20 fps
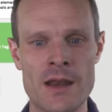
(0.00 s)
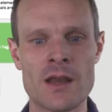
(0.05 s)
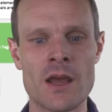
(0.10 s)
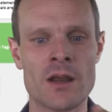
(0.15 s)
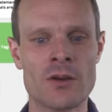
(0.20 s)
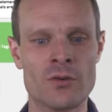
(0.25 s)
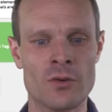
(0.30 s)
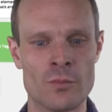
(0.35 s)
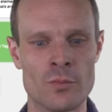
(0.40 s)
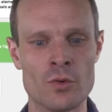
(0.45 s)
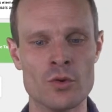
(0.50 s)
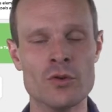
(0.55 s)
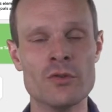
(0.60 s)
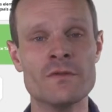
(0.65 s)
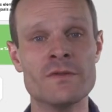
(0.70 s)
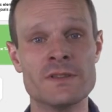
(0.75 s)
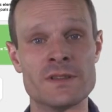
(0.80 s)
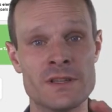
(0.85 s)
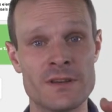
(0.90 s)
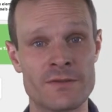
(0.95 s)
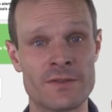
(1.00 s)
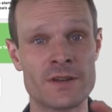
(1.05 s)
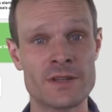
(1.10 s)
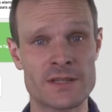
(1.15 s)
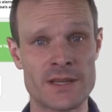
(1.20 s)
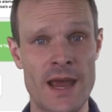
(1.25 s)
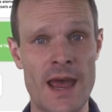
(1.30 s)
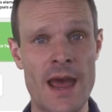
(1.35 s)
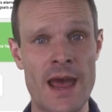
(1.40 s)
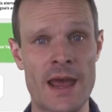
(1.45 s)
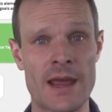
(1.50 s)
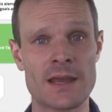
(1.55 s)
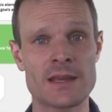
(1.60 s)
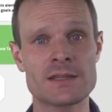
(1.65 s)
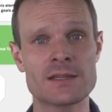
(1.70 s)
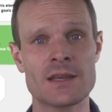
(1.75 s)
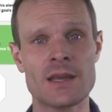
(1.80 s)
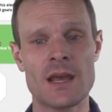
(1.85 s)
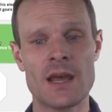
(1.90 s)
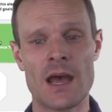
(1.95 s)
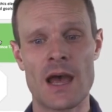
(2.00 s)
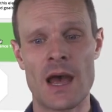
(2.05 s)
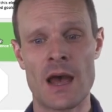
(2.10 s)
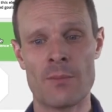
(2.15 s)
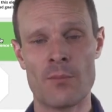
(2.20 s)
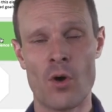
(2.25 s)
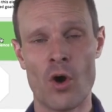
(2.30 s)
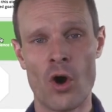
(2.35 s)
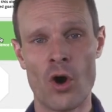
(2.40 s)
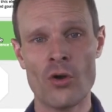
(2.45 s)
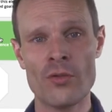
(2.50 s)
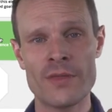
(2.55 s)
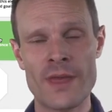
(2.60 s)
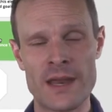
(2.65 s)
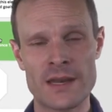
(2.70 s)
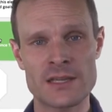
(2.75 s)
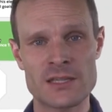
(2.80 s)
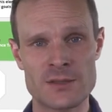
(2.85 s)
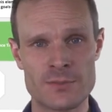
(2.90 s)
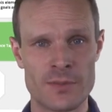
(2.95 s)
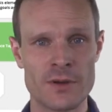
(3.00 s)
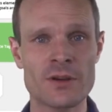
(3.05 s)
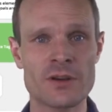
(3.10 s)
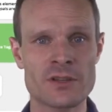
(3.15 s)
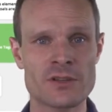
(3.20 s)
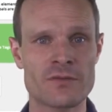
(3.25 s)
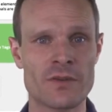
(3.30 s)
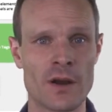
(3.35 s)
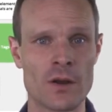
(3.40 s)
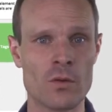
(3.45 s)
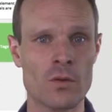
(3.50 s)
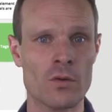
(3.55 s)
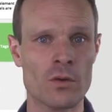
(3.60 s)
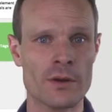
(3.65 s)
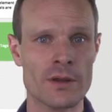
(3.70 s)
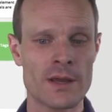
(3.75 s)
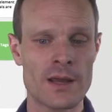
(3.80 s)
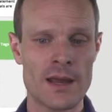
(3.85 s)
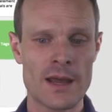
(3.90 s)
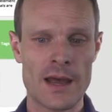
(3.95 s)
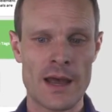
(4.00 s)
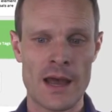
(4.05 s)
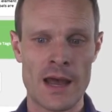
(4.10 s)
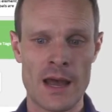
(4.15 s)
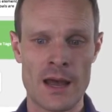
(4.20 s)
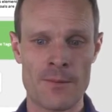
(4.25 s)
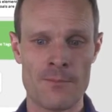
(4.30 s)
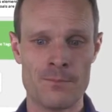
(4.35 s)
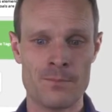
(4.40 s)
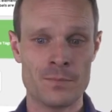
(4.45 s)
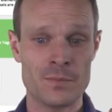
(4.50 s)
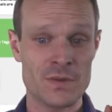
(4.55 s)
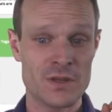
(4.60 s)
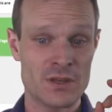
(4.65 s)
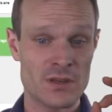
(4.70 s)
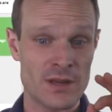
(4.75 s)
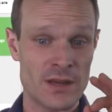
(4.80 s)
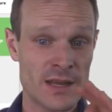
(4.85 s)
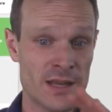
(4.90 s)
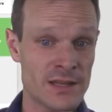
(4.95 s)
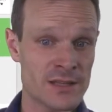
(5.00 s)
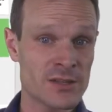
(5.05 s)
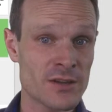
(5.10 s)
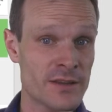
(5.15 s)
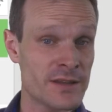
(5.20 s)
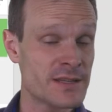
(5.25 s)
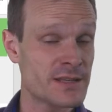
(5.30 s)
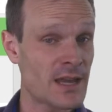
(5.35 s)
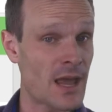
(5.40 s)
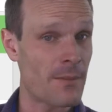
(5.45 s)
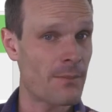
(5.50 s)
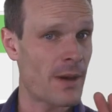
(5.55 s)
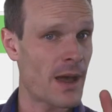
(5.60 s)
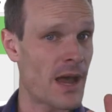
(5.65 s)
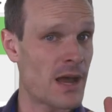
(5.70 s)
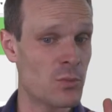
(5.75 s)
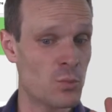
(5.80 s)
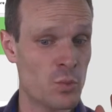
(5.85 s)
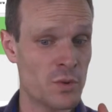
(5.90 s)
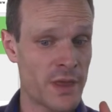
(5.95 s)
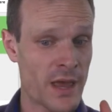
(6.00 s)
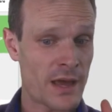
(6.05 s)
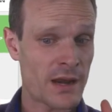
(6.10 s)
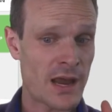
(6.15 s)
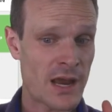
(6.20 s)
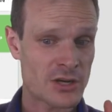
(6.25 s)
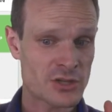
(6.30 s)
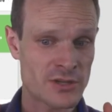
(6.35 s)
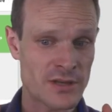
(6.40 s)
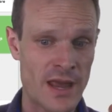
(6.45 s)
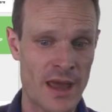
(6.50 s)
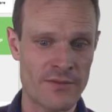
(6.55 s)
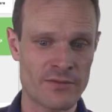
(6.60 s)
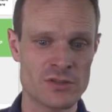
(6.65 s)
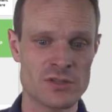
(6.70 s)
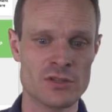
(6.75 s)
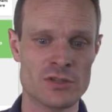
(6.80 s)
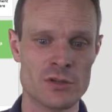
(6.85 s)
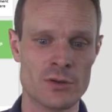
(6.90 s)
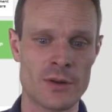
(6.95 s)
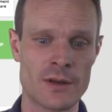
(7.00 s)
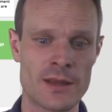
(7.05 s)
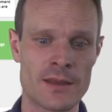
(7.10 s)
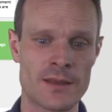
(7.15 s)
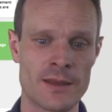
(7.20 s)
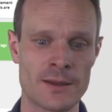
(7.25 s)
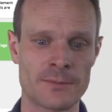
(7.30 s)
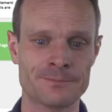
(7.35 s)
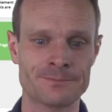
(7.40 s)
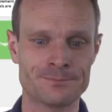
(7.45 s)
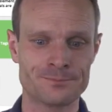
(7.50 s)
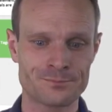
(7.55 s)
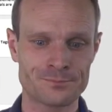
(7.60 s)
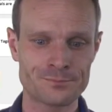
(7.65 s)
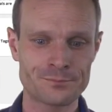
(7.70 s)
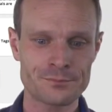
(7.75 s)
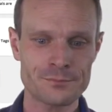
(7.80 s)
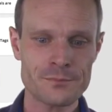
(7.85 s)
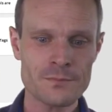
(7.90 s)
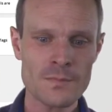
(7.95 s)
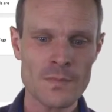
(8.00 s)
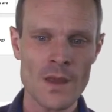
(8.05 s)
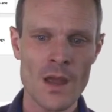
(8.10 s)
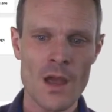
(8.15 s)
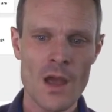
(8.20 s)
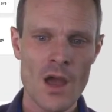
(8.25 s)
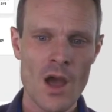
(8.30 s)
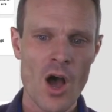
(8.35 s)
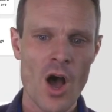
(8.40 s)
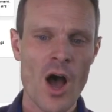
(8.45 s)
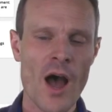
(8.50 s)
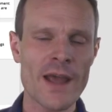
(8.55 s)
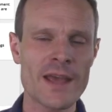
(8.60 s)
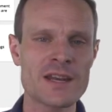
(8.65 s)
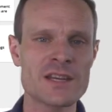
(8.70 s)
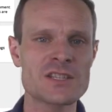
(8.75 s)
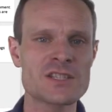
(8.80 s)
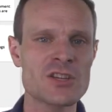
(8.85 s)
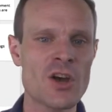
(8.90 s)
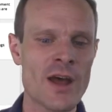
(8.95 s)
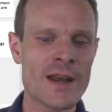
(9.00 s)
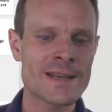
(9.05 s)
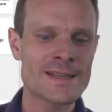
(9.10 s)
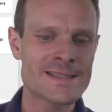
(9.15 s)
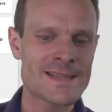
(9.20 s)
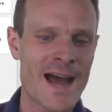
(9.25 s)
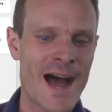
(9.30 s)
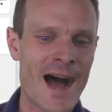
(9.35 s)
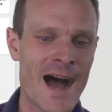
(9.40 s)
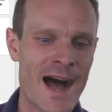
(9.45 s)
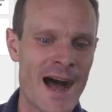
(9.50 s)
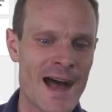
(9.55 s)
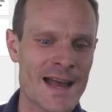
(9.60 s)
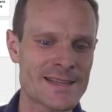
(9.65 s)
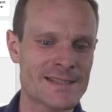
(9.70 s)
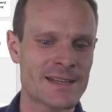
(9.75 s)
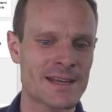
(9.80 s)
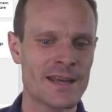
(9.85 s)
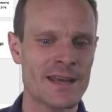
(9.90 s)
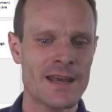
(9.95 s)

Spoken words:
and remove different tags on that experience record inside this campaign without actually having to do anything. I can assign a task.